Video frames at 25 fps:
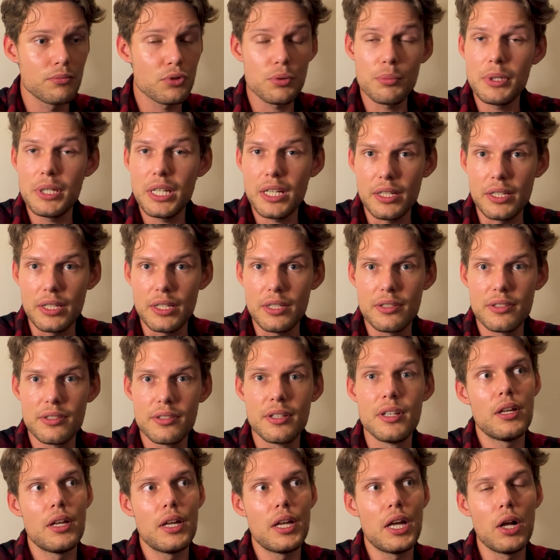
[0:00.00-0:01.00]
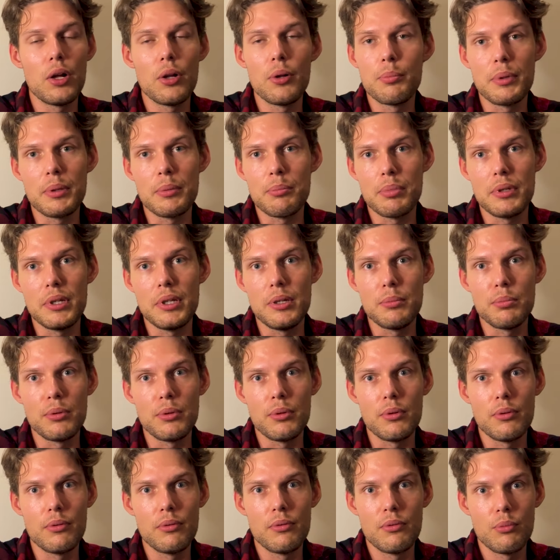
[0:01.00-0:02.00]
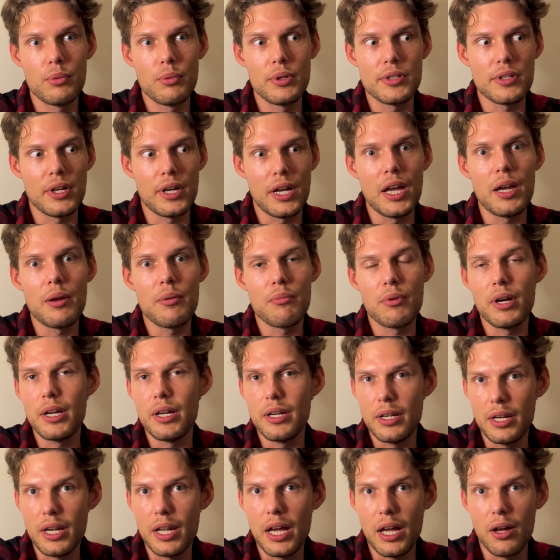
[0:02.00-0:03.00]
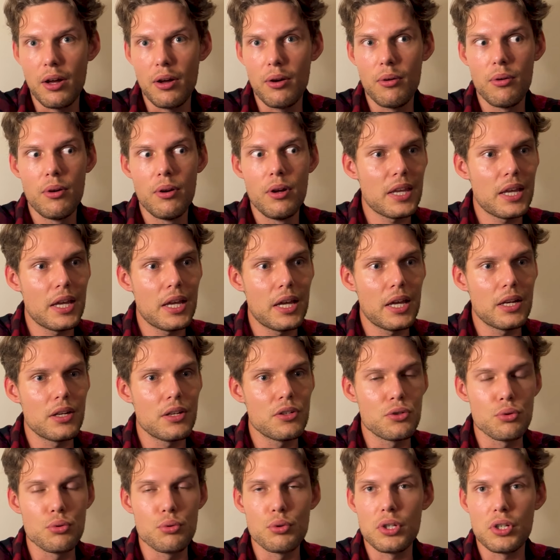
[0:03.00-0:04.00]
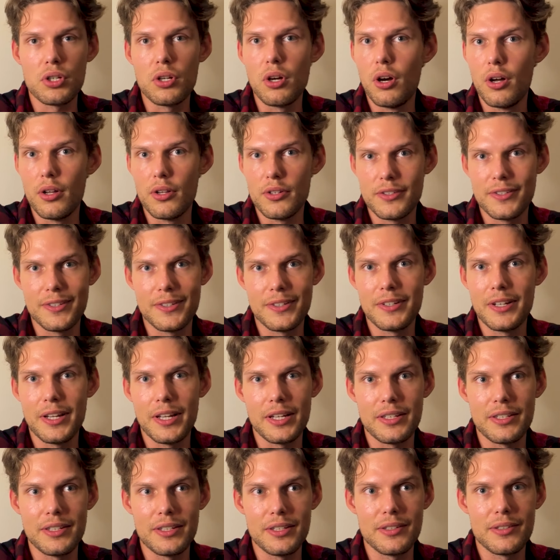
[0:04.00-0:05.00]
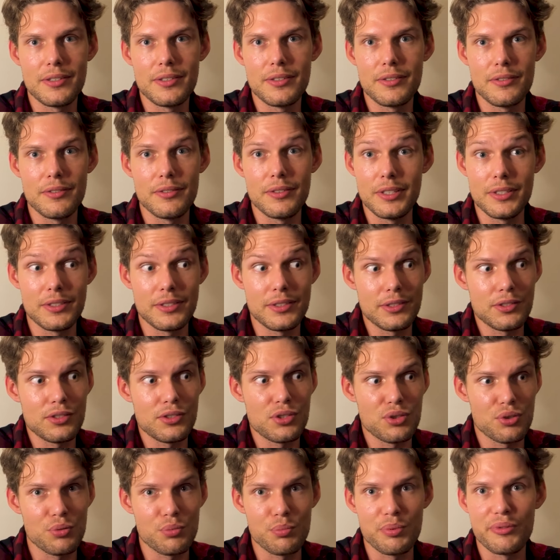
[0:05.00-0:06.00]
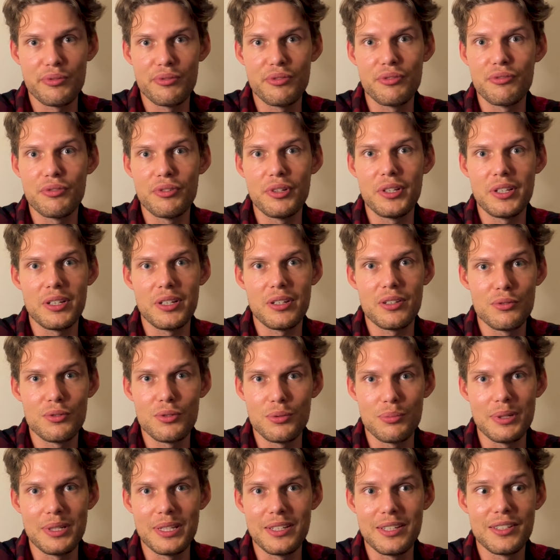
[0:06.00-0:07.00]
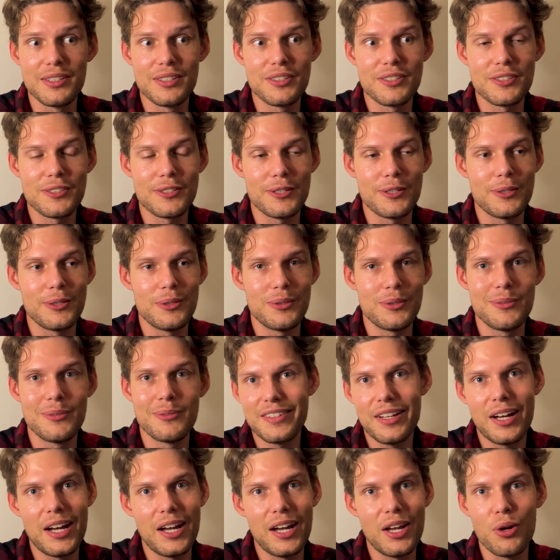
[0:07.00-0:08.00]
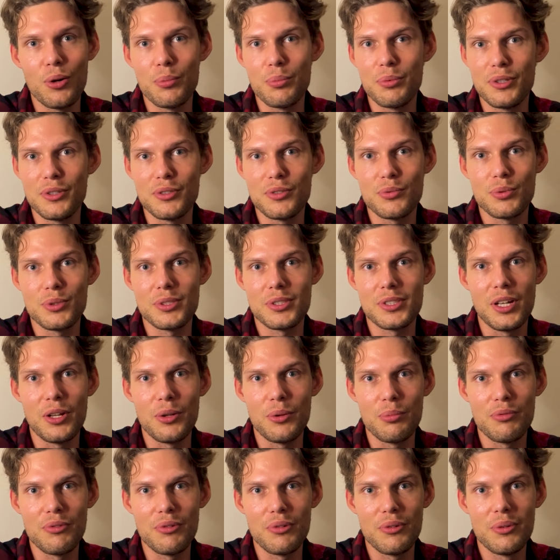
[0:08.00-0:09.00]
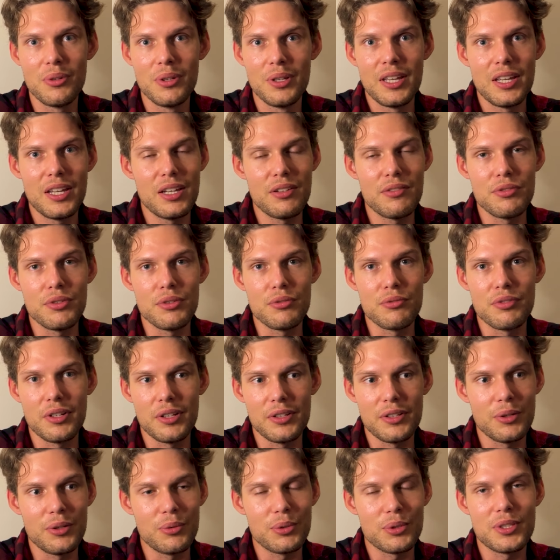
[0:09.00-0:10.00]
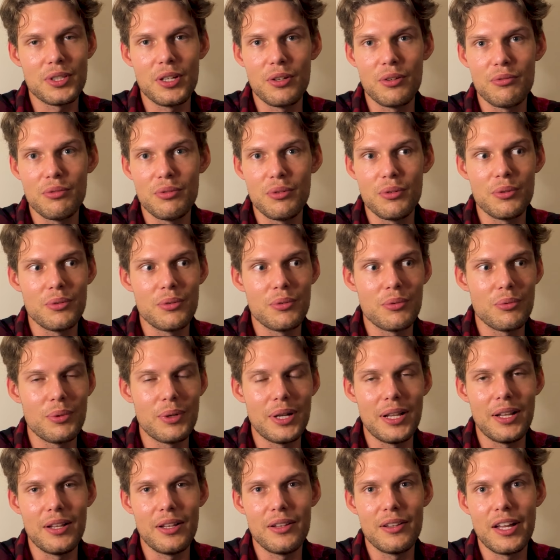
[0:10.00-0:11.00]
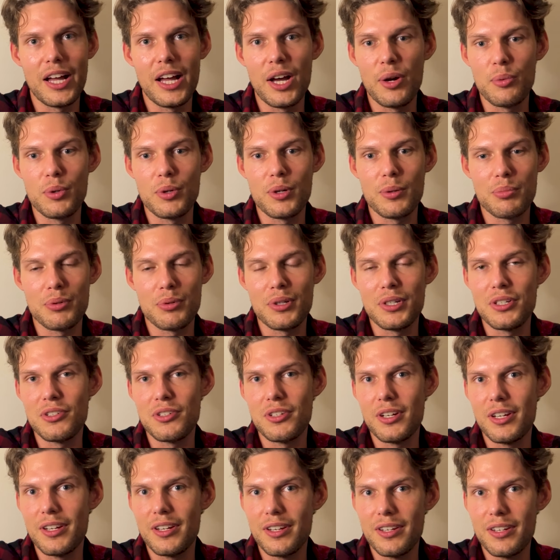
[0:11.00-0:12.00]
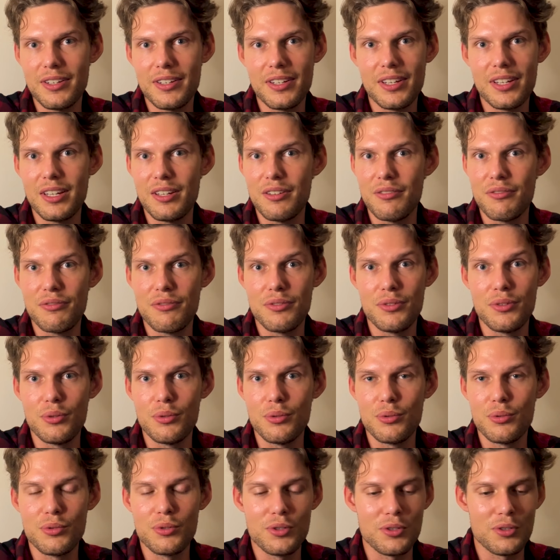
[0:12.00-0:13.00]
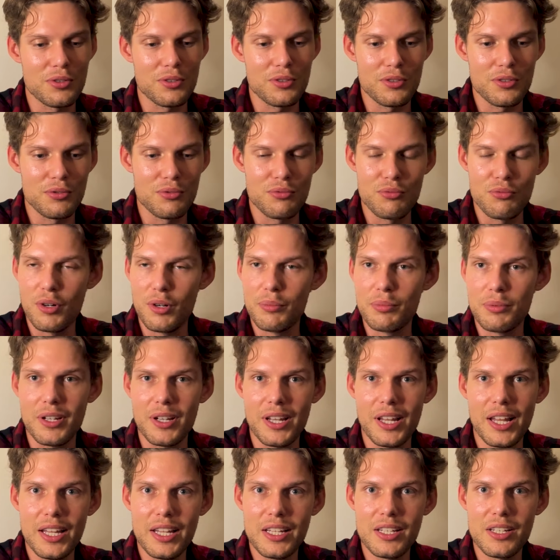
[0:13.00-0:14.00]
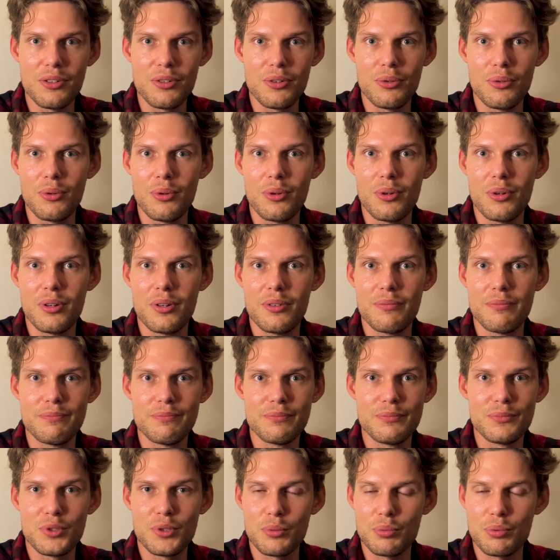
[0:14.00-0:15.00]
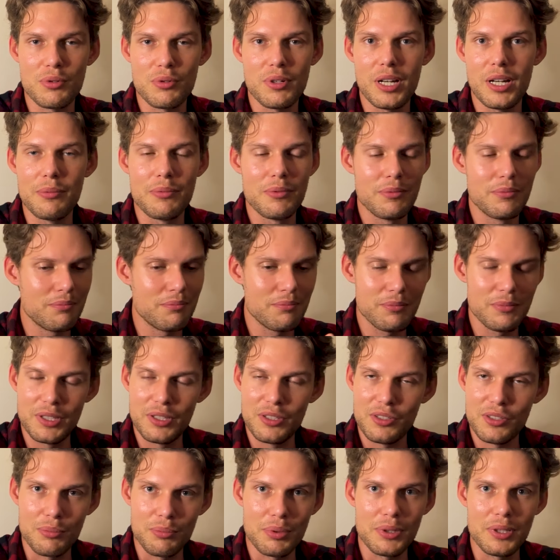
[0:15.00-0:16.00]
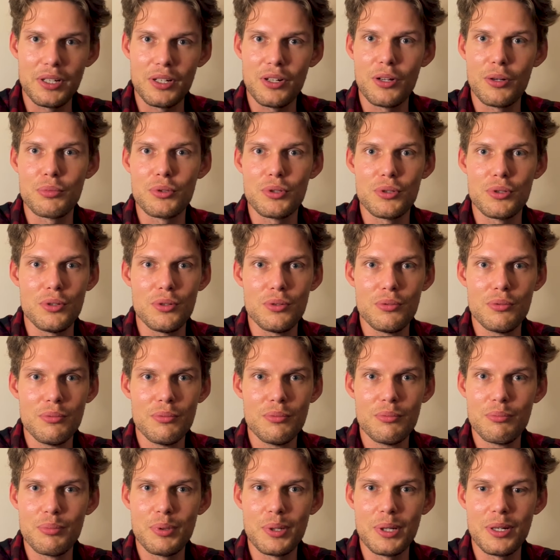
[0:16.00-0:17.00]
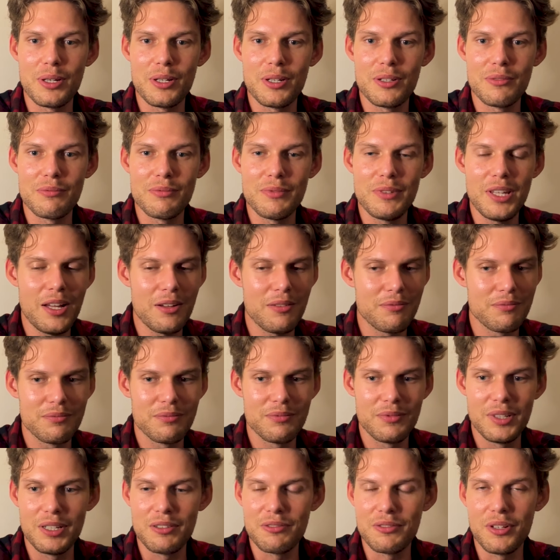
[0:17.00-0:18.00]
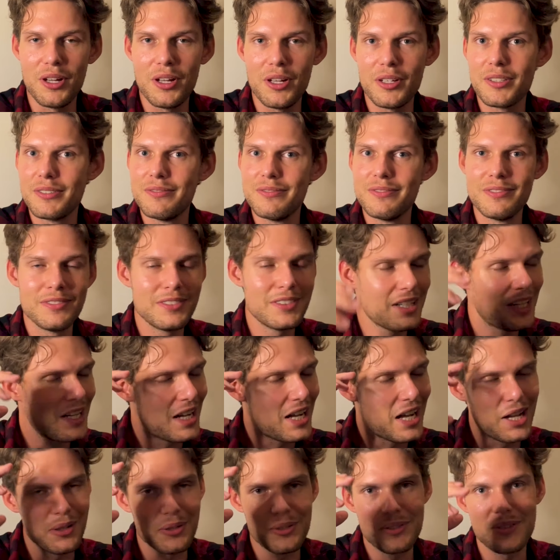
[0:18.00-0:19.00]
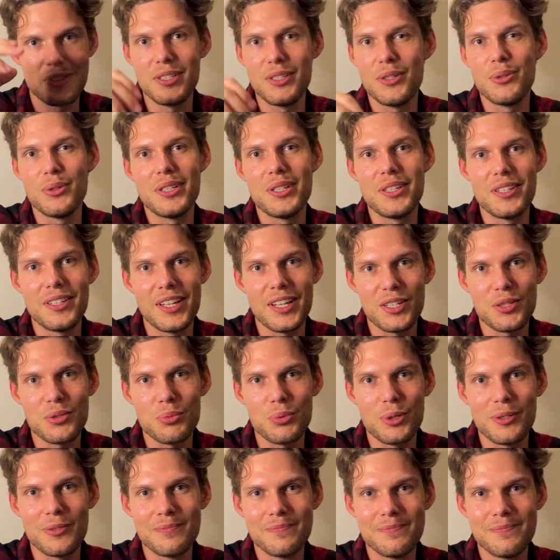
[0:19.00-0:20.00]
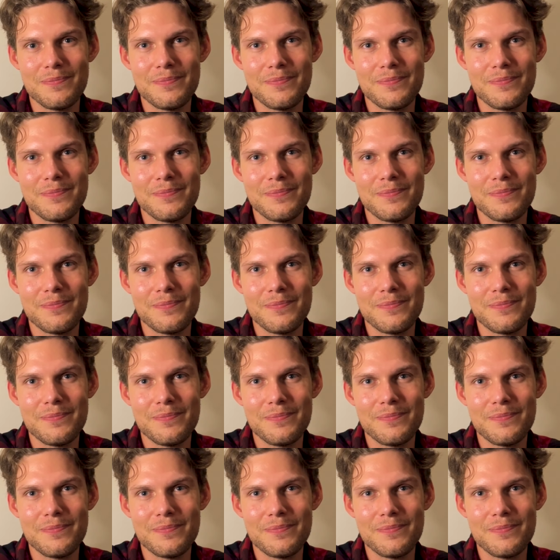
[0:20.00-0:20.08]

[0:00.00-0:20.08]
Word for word: to me, at least, helping people, which I am right now, and doing content like this is super fulfilling to me. So I hope this was helpful. If you felt it was helpful, well, I would appreciate it if you just dropped a like or subscribe It's completely up to you. But yeah, if not, I'll see you in the next one.